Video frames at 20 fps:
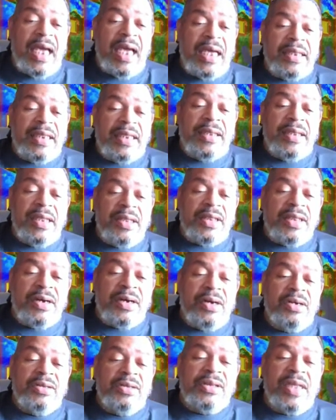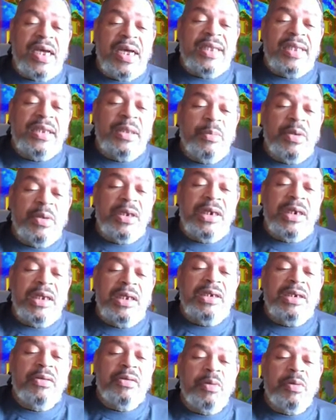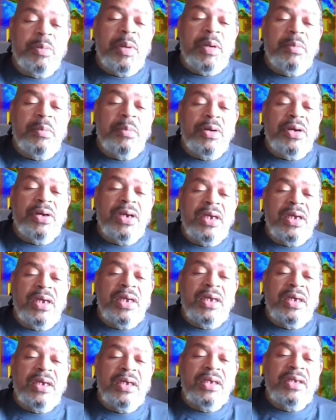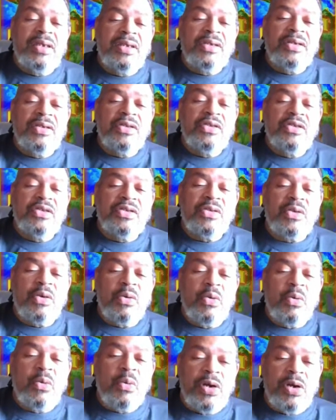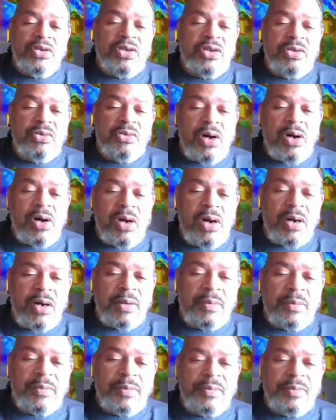And then the third thing that we need to remember is what you are.